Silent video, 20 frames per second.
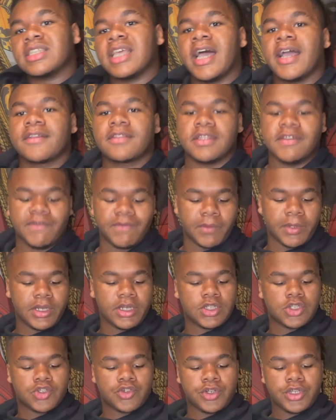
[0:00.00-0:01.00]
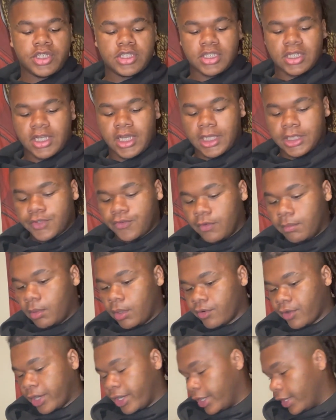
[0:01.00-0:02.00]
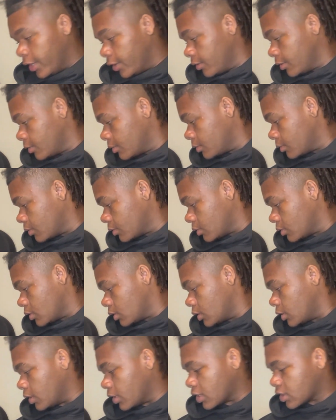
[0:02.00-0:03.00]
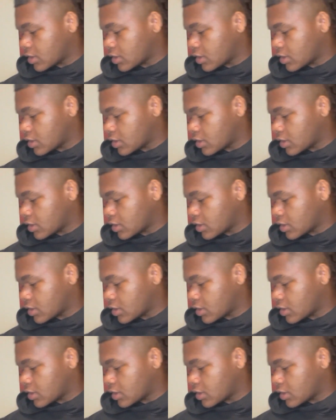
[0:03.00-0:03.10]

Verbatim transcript: active winning streaks in college football right now here at